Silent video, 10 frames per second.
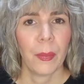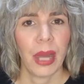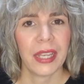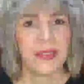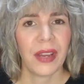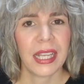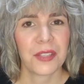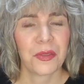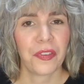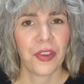My
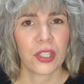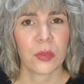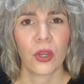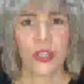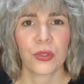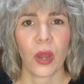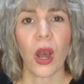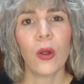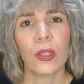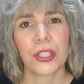advice refers more to
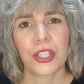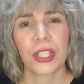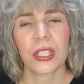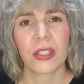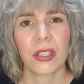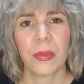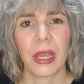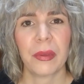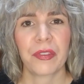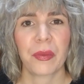older children,
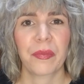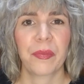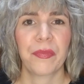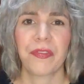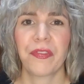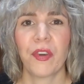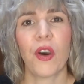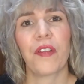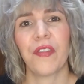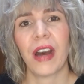maybe from
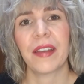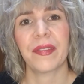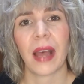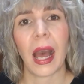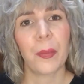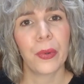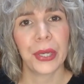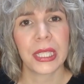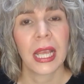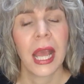4 or 5
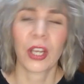upwards.